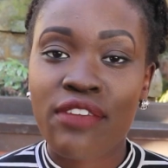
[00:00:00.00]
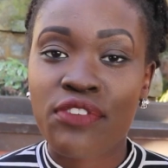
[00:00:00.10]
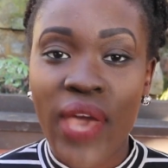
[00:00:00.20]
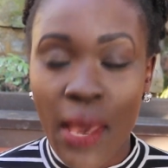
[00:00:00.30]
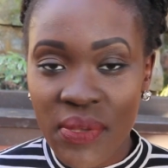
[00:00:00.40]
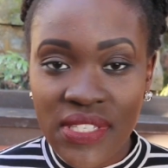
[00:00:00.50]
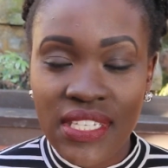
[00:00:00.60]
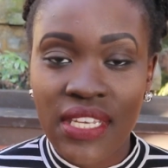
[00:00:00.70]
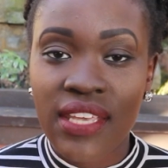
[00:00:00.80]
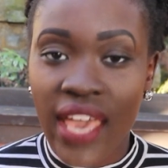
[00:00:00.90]
If you happen to
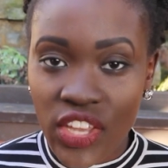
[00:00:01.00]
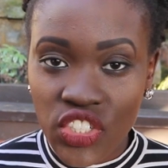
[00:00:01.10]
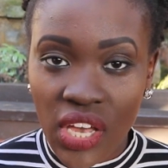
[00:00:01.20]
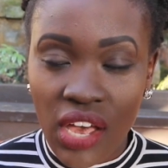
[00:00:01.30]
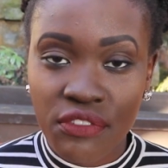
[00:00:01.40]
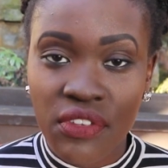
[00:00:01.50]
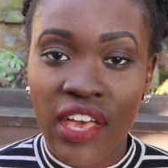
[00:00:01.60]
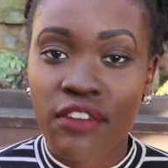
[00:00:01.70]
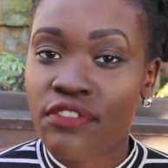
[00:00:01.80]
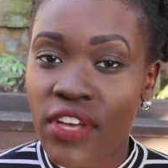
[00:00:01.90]
need cash after
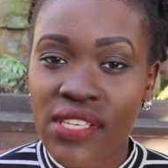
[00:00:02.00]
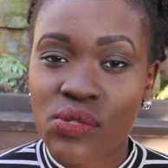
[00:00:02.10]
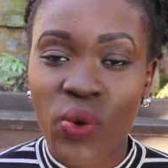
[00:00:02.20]
that first